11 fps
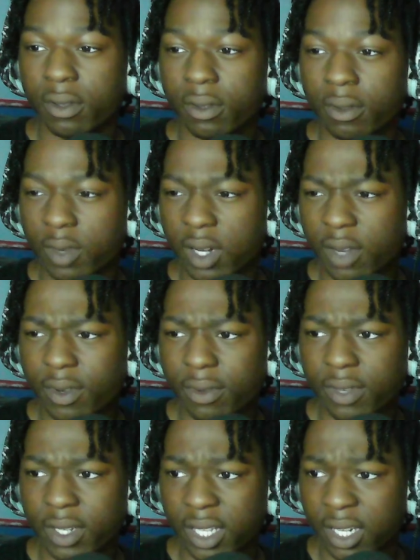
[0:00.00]
whatever the
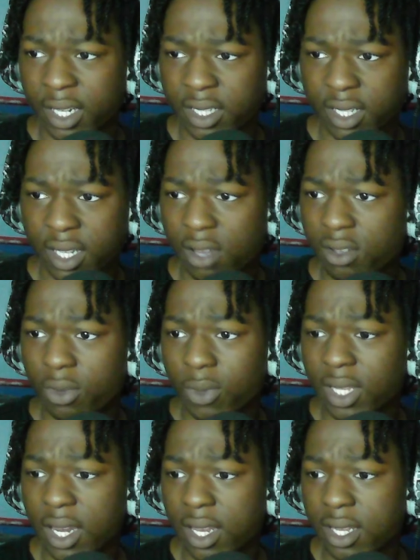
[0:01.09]
fuck that is. I don't know what
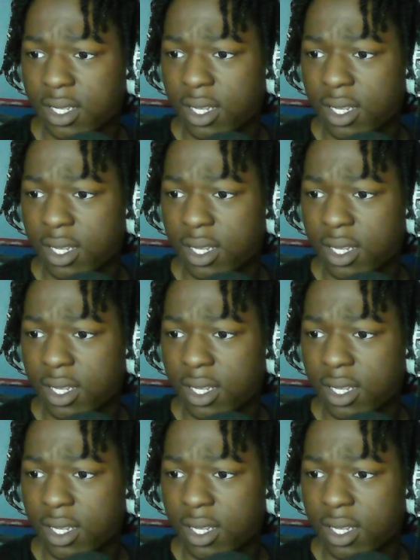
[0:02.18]
that is.